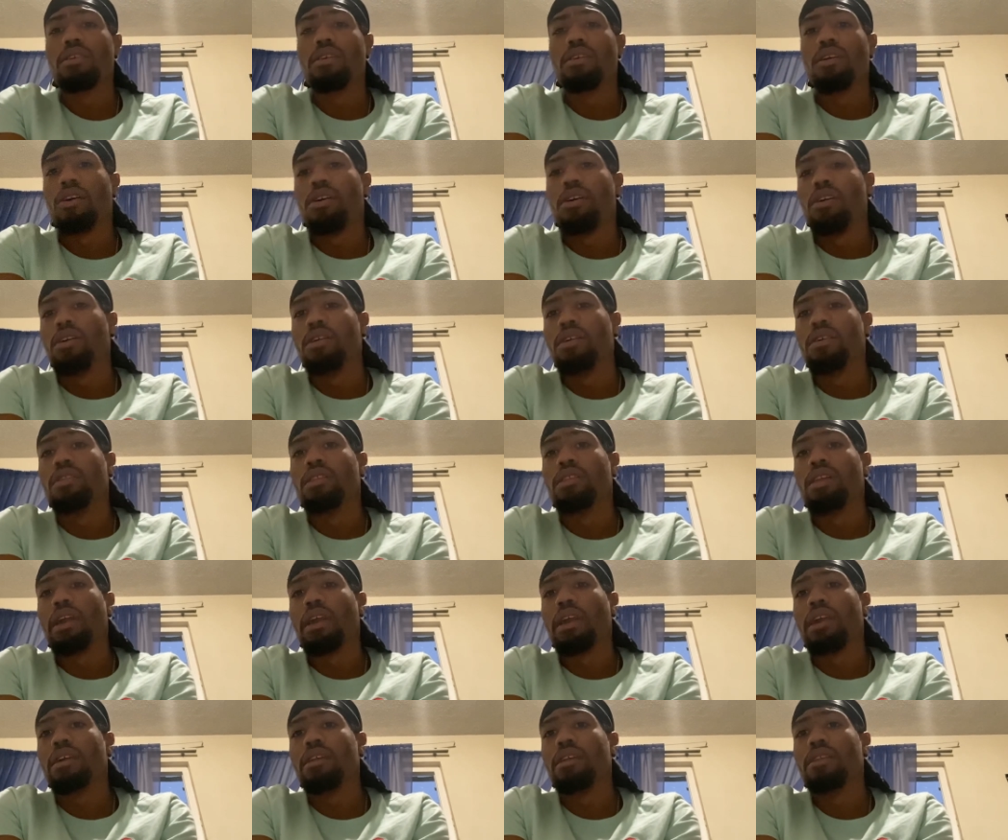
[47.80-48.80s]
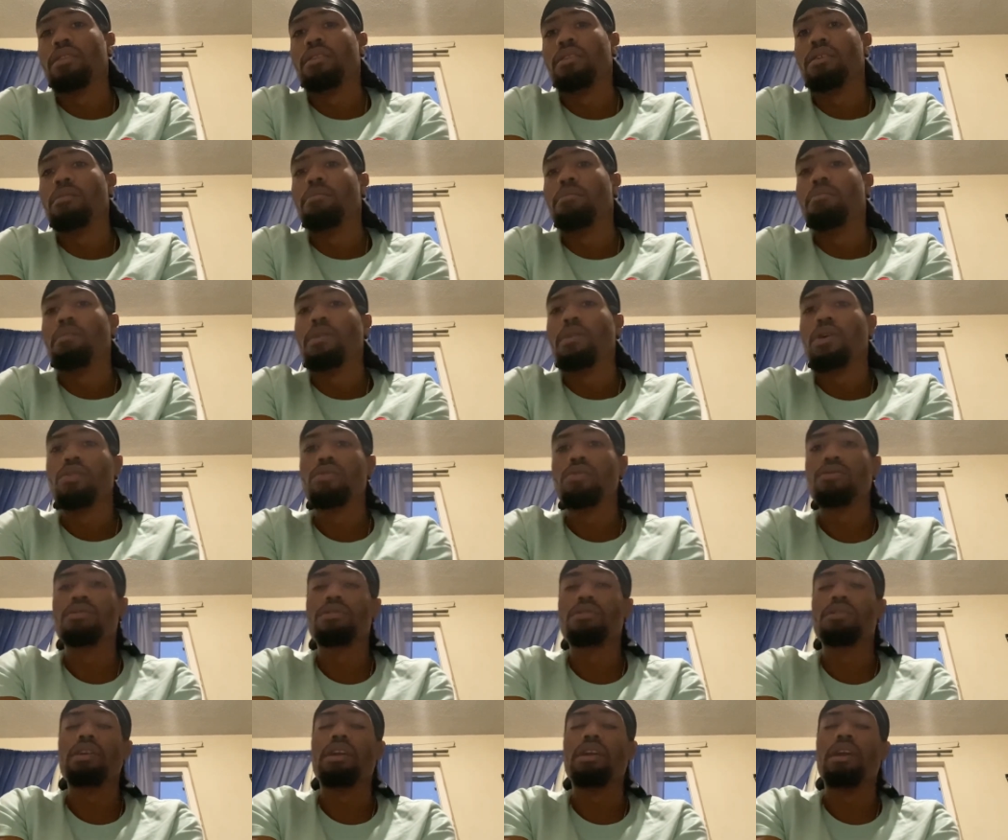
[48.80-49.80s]
are like the
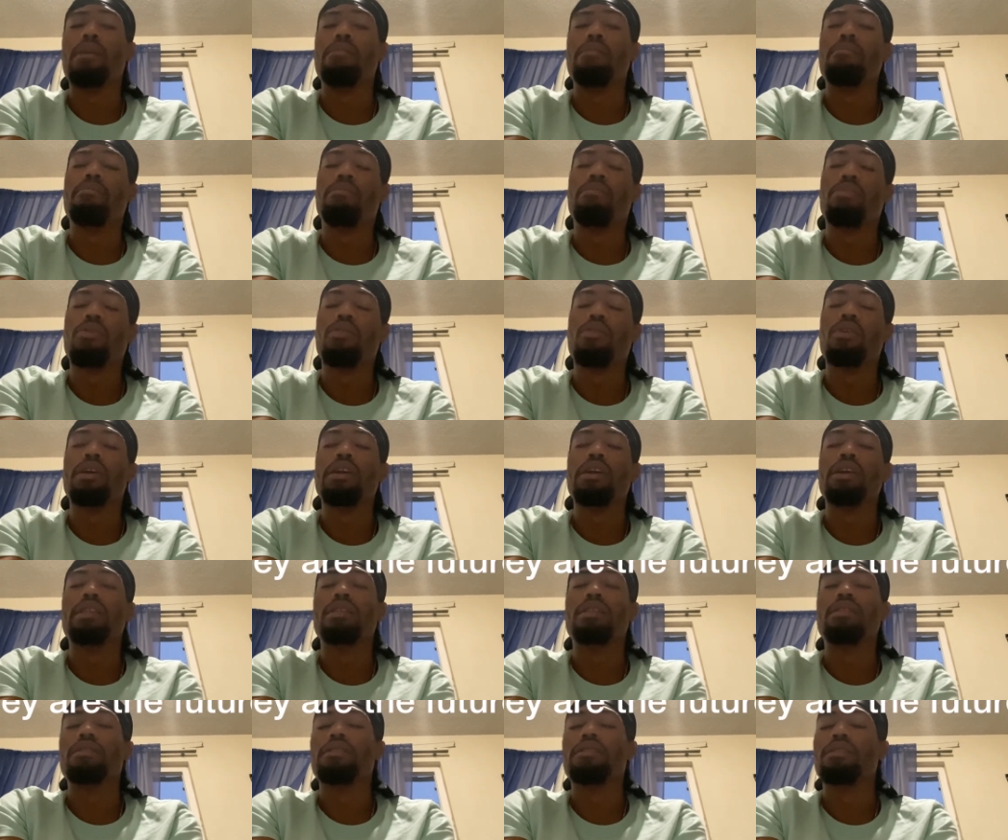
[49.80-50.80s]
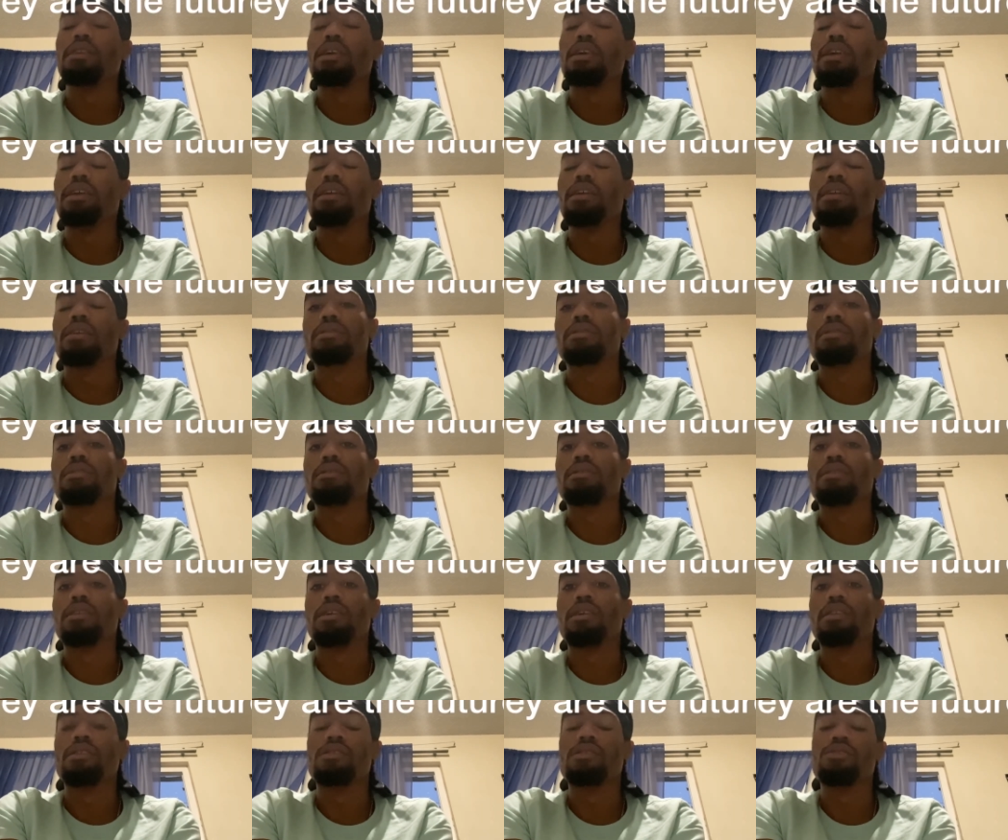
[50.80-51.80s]
most important thing
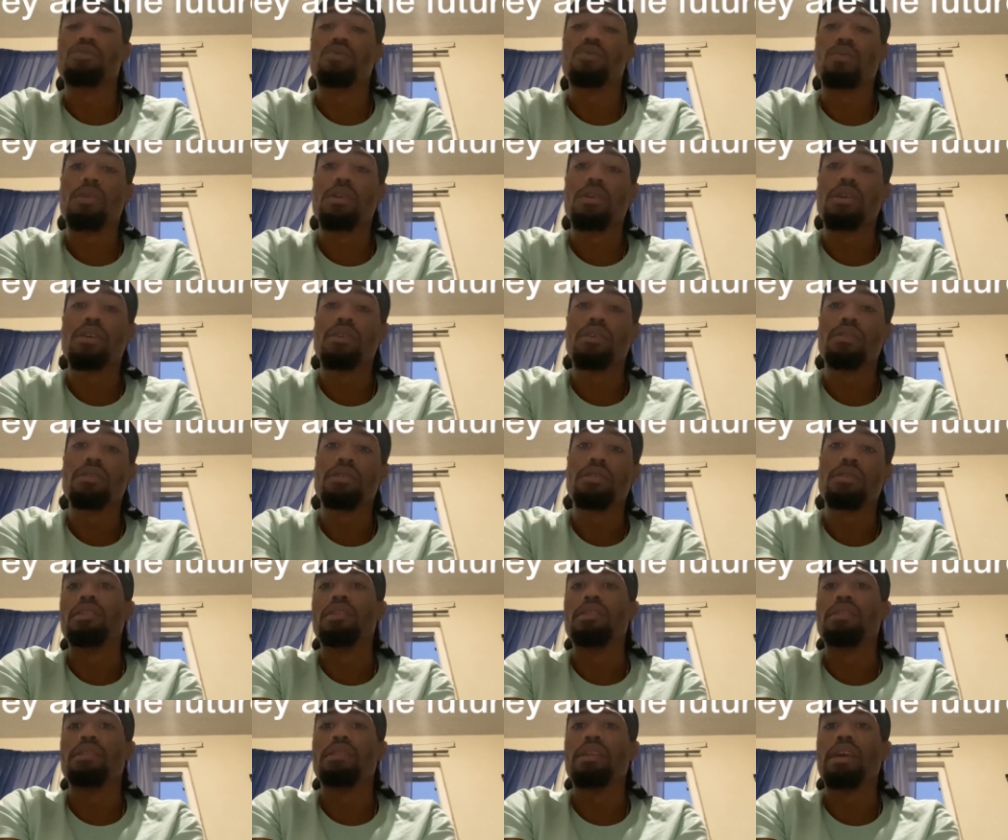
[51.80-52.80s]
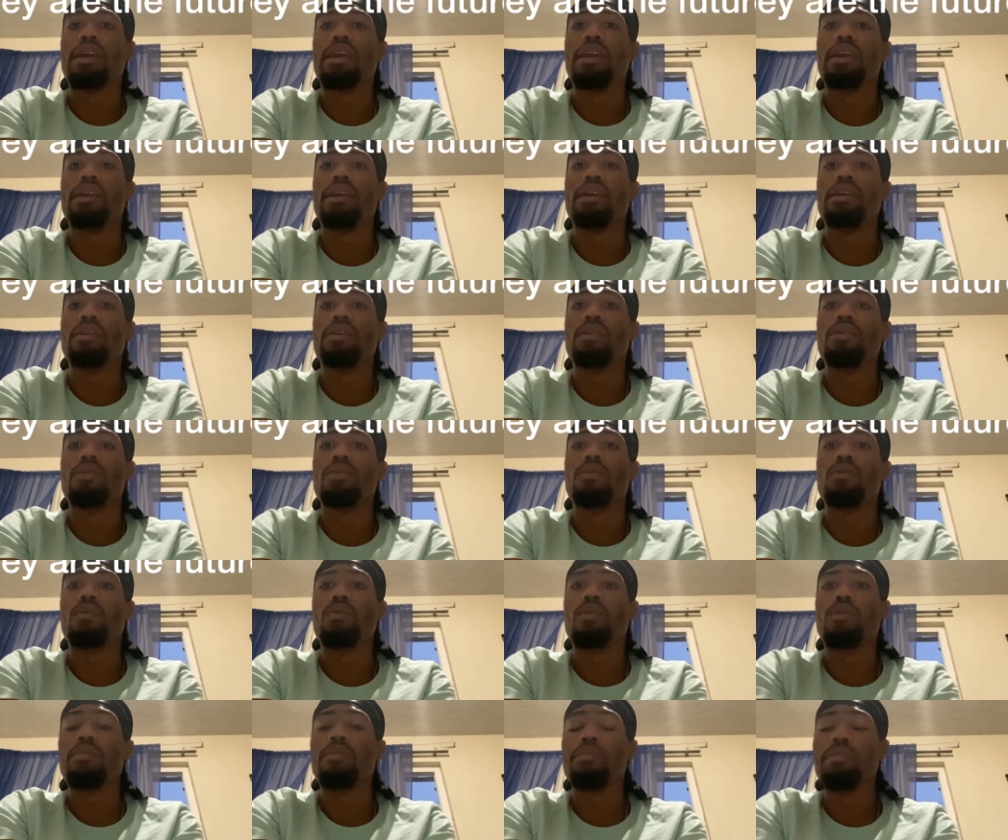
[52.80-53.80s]
in this world. They
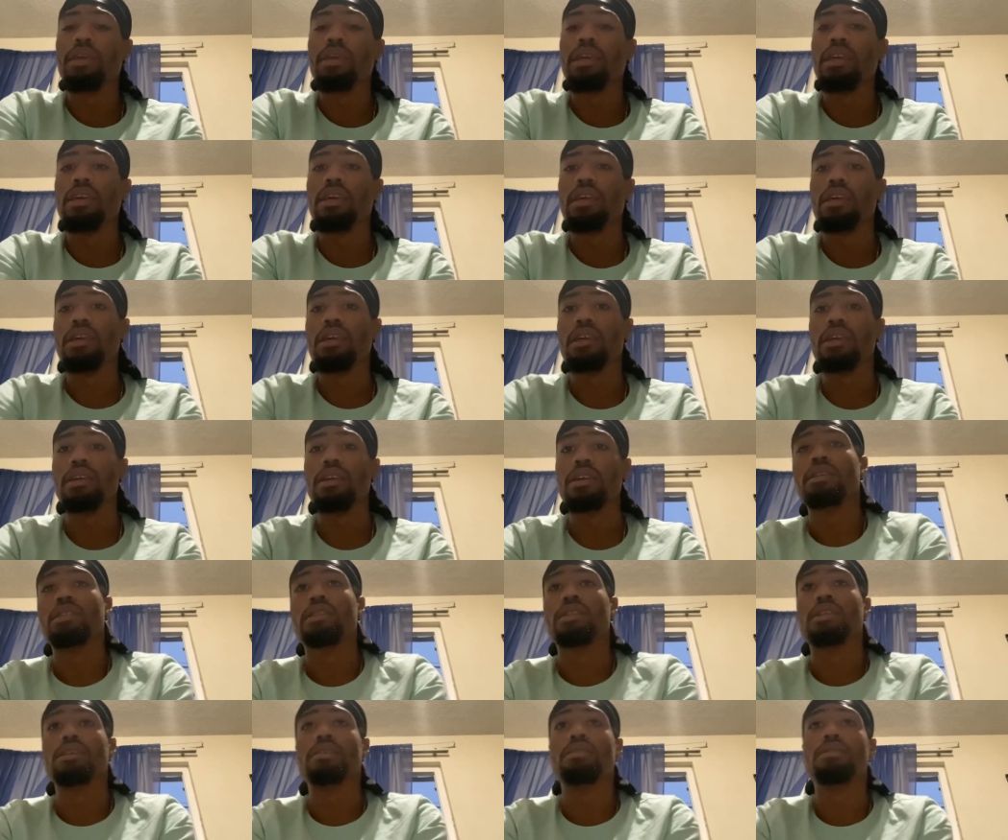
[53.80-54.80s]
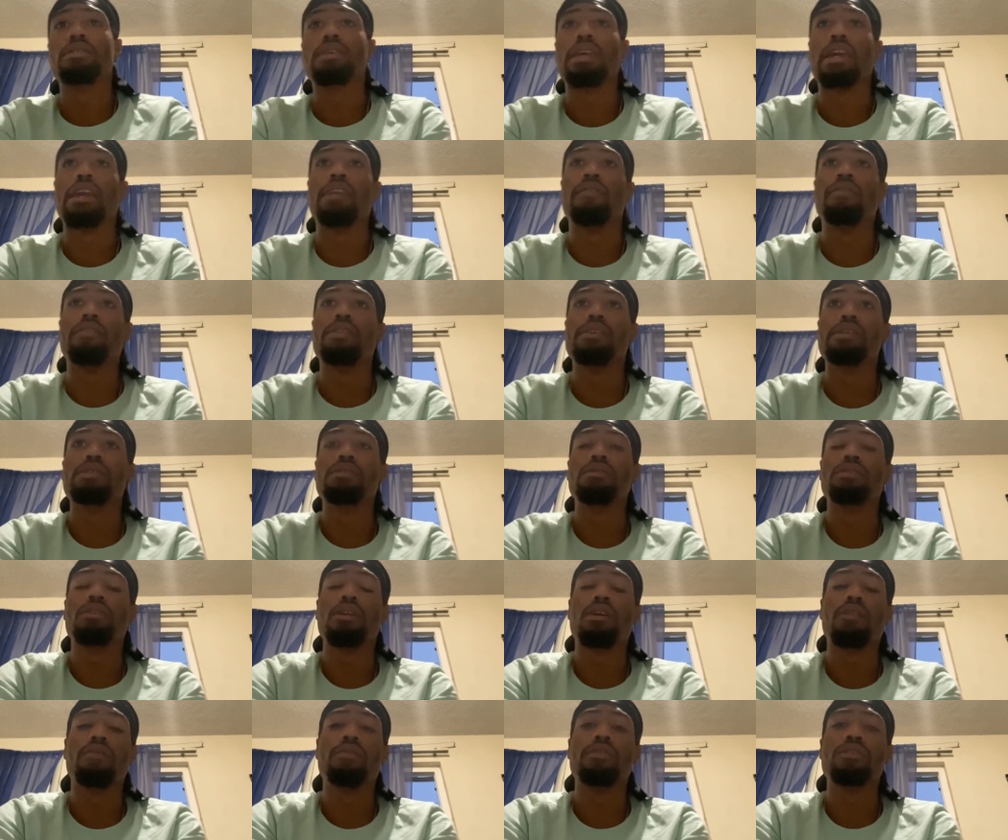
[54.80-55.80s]
will be the saviors
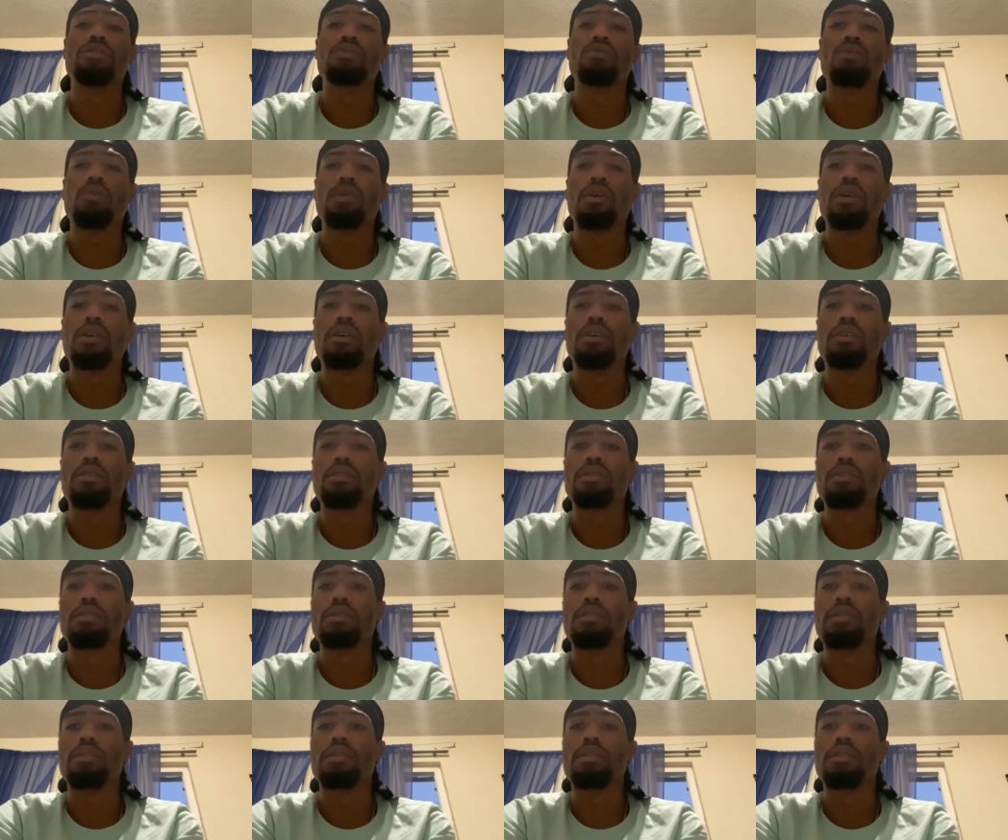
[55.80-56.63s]
of this world.